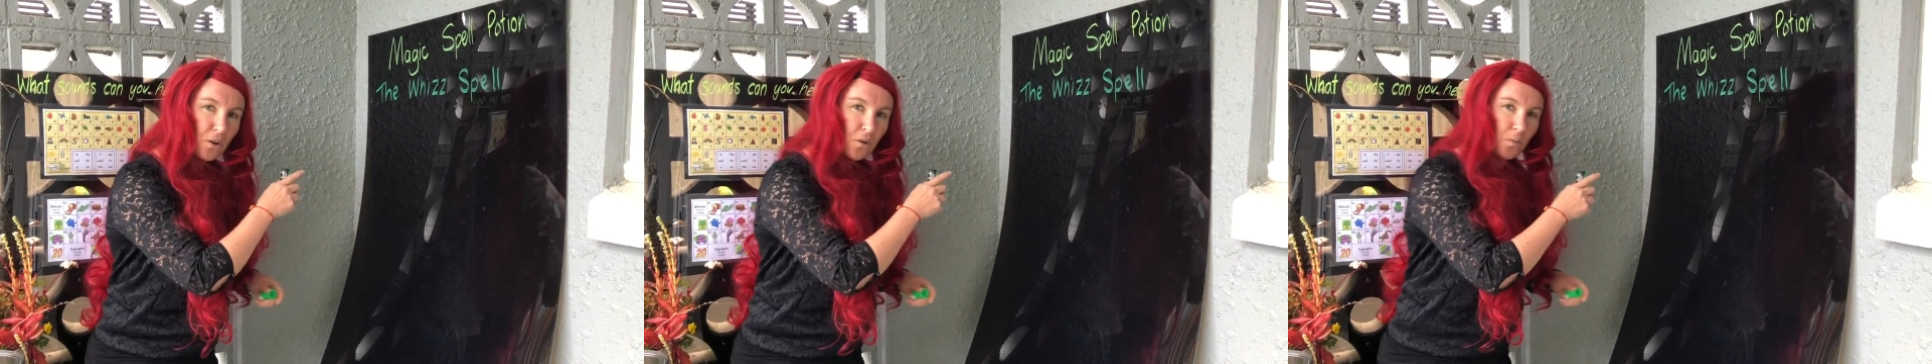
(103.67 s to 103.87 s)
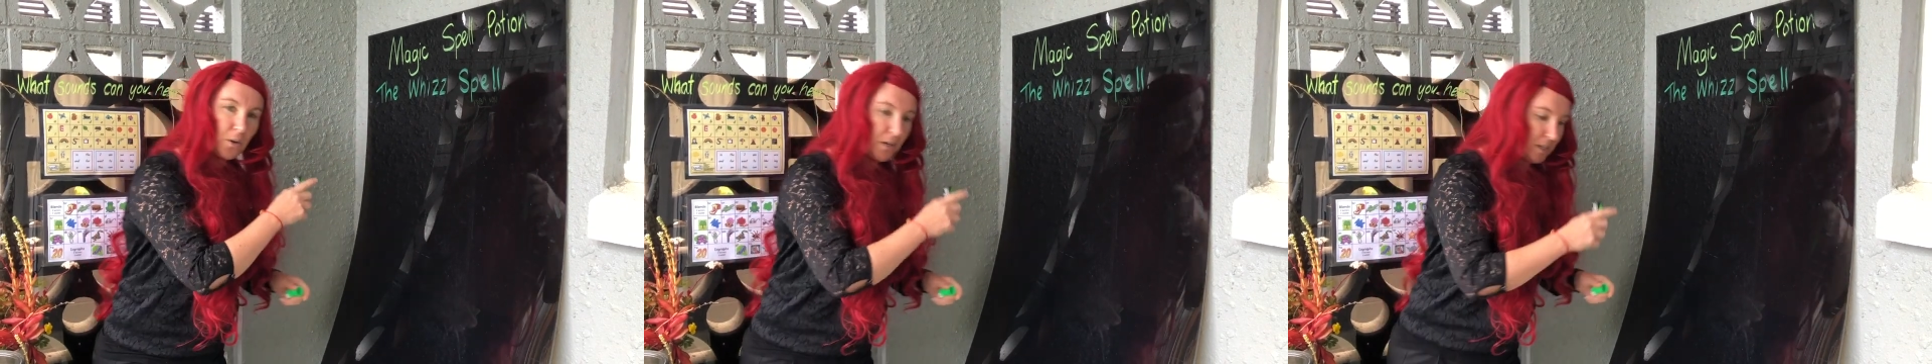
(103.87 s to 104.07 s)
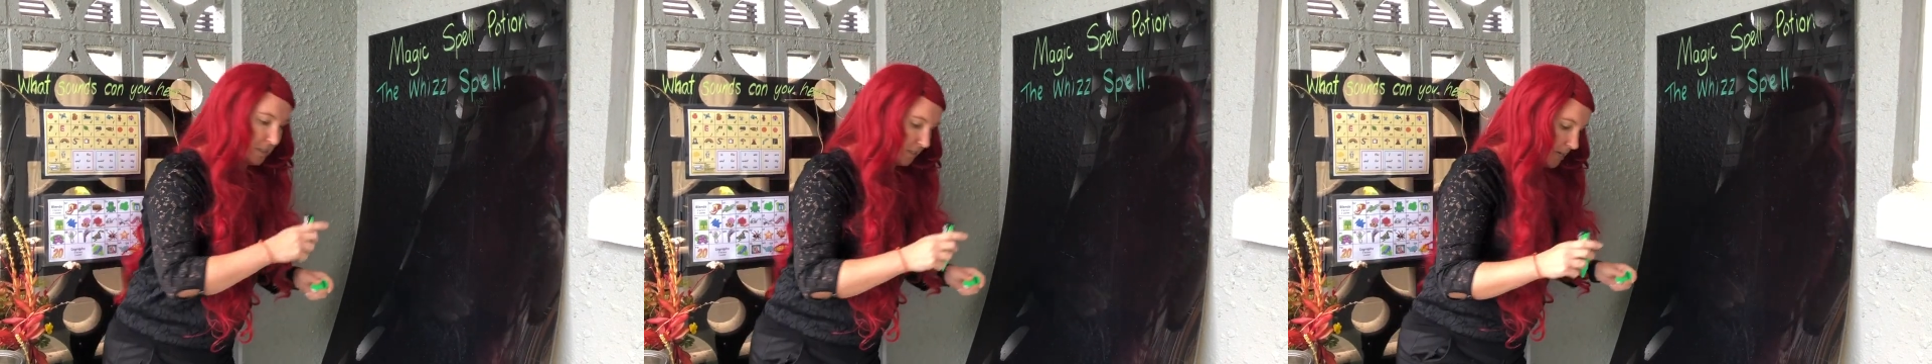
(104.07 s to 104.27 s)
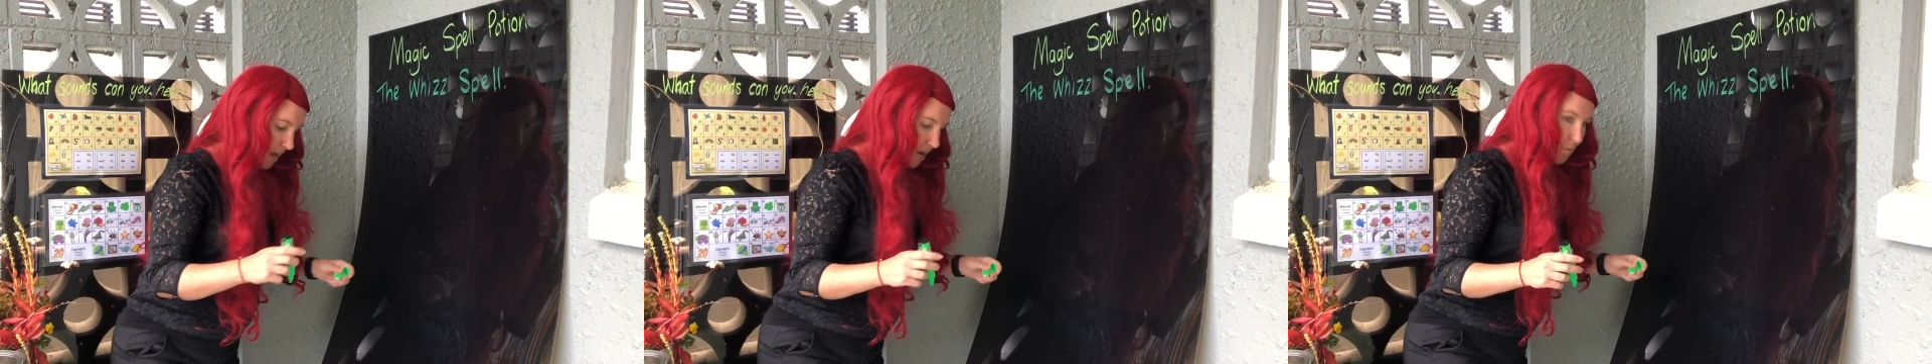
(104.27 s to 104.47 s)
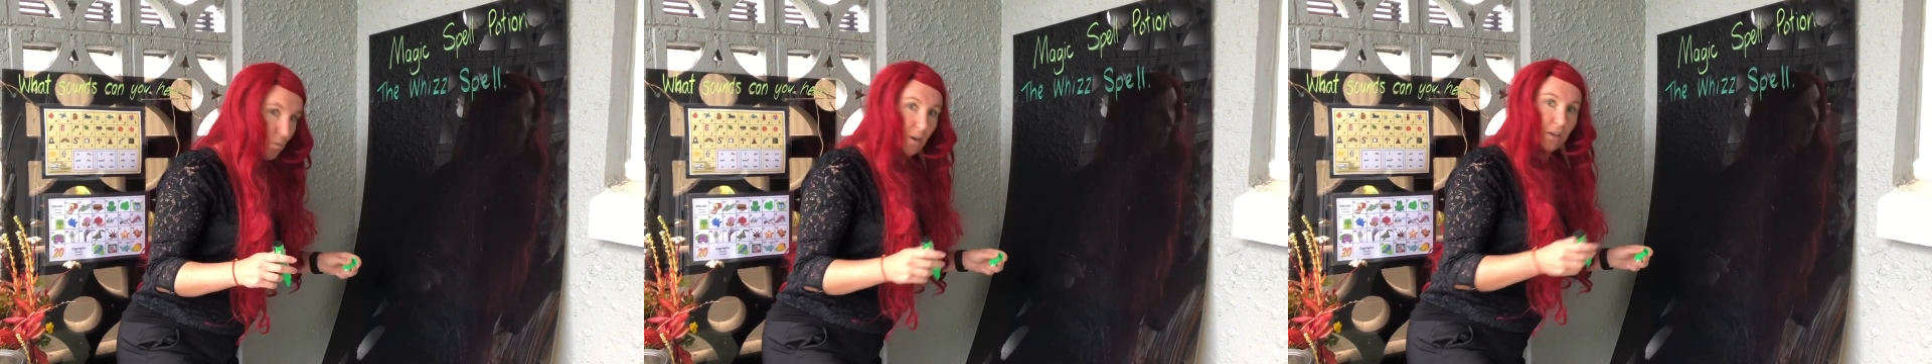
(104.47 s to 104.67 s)
we're going to
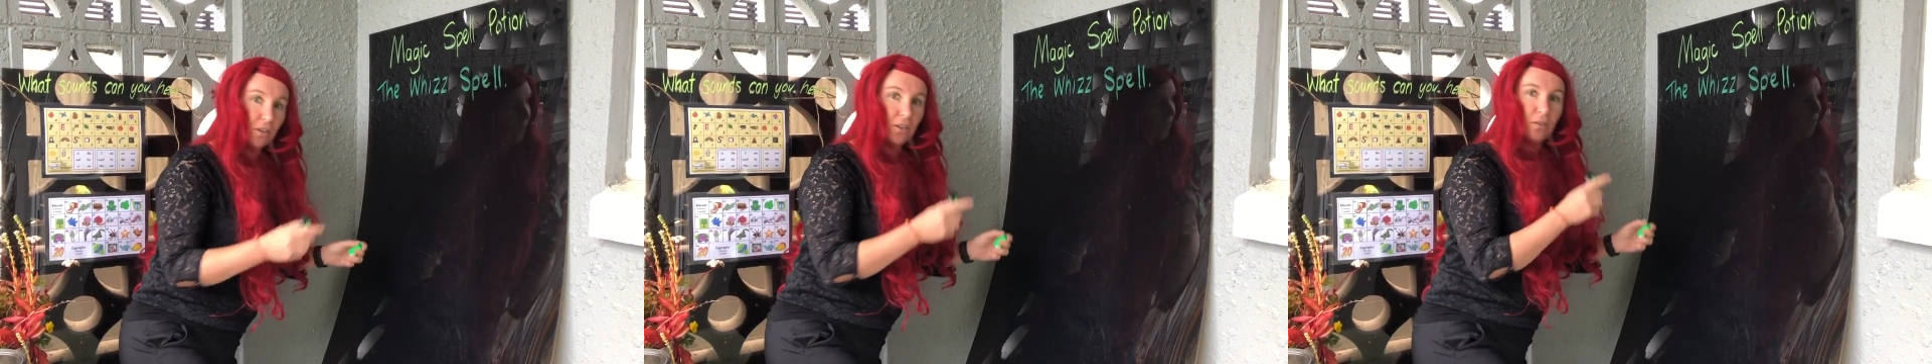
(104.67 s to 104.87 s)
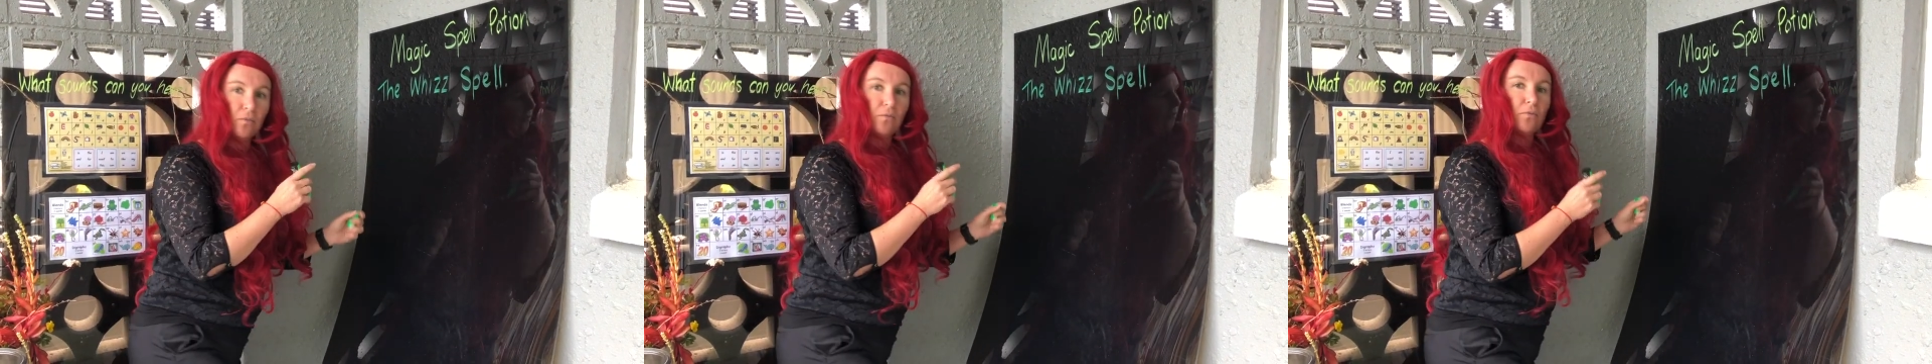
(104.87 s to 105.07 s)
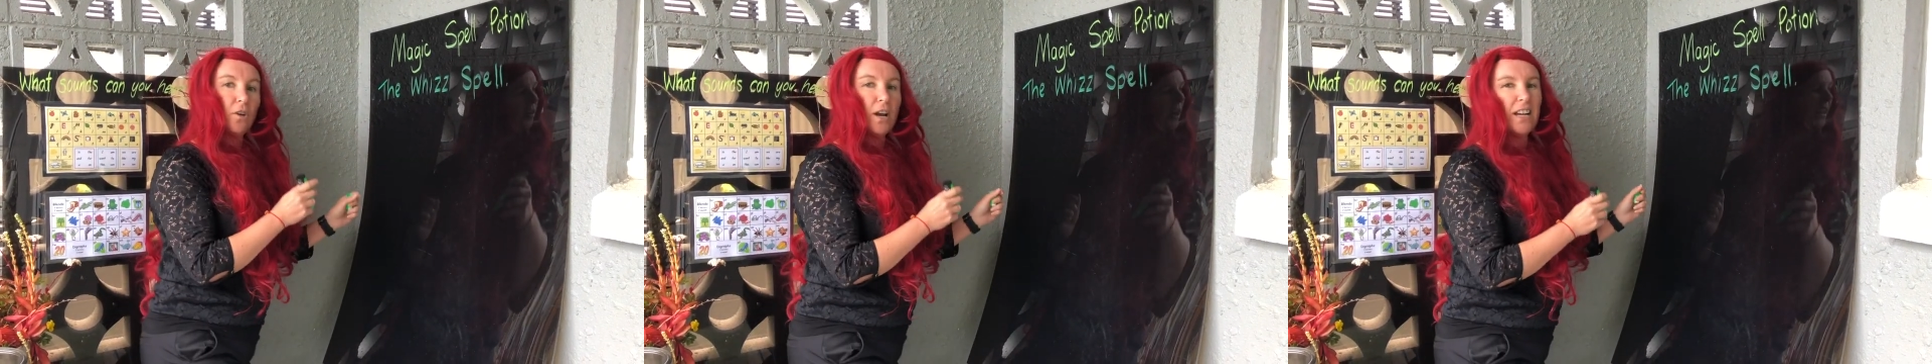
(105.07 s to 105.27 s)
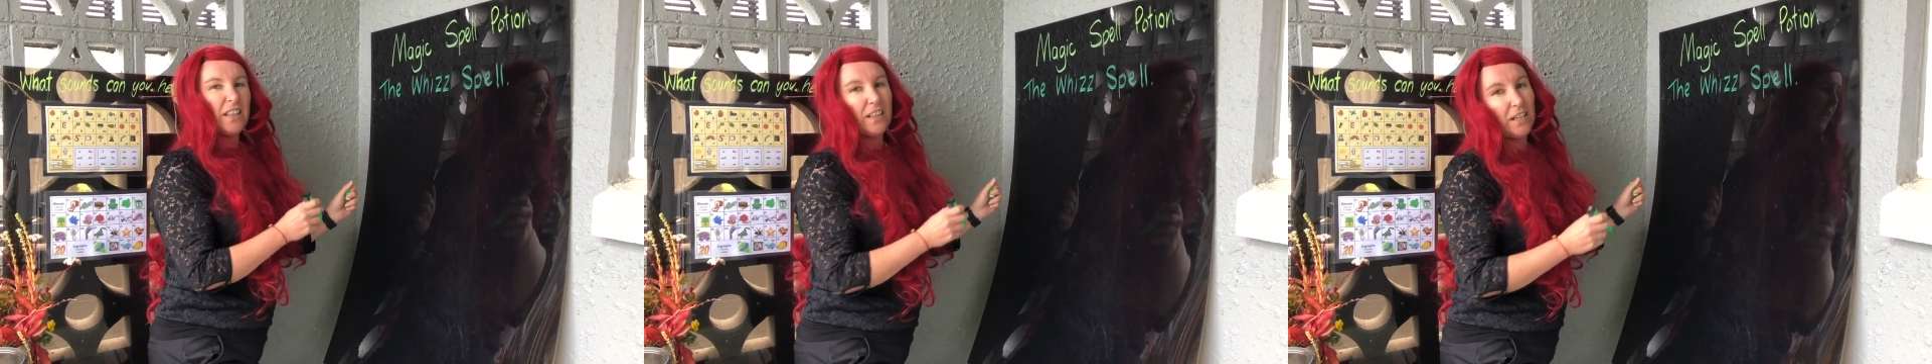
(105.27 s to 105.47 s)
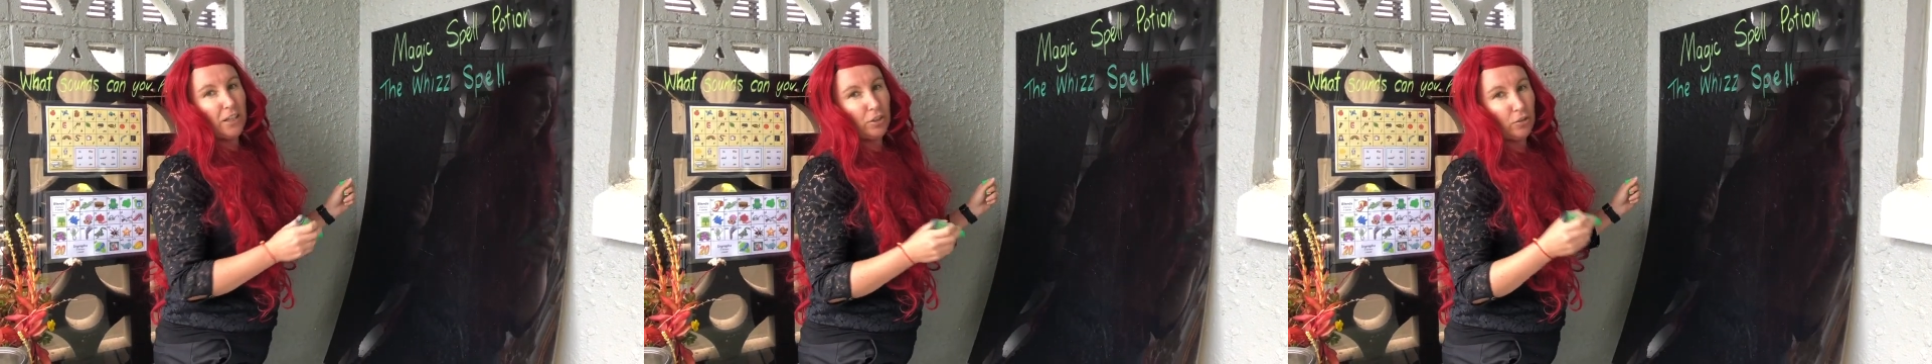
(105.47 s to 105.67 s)
start with writing
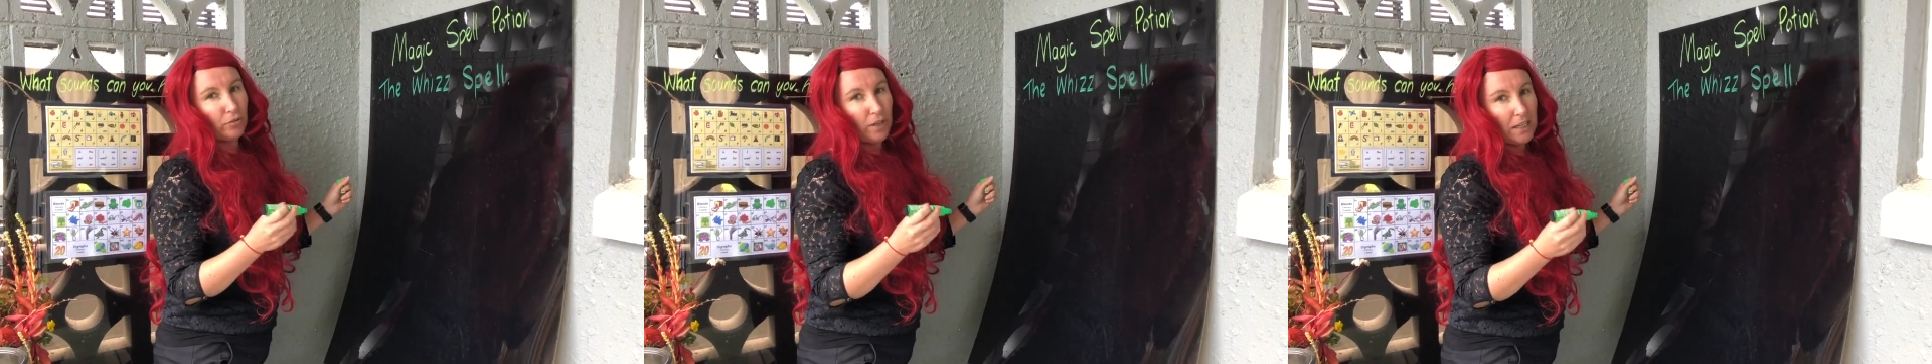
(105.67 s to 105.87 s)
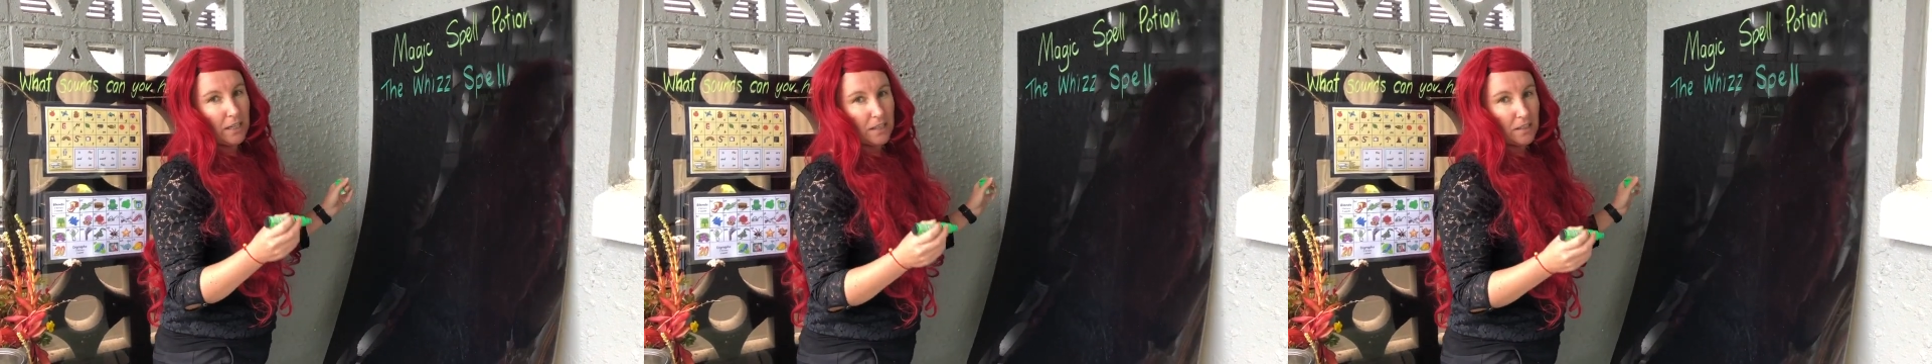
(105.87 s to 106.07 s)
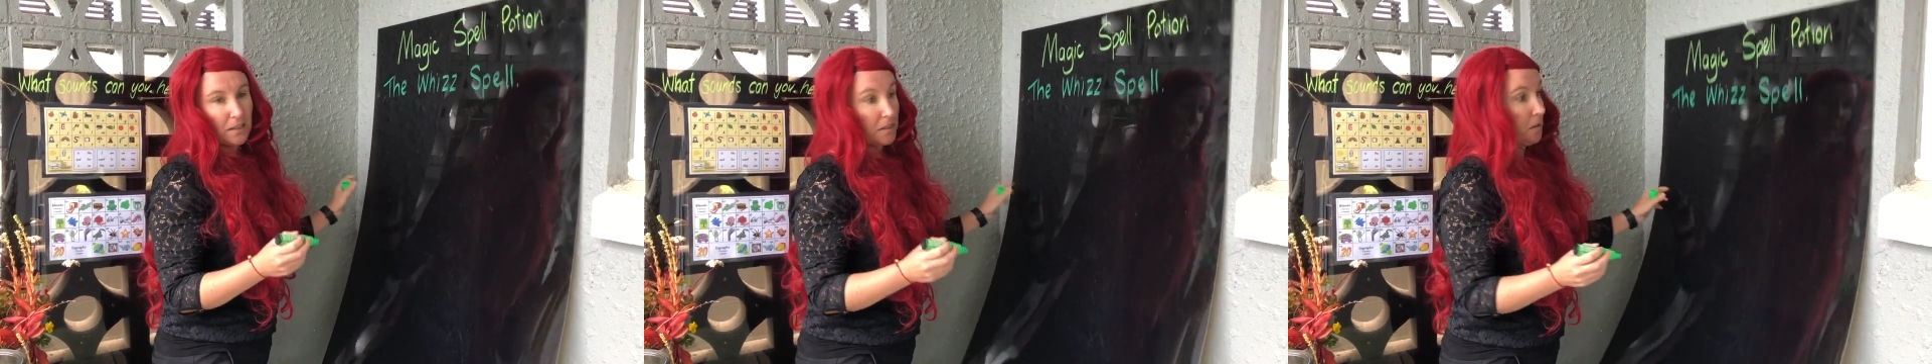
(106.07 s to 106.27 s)
the ingredients.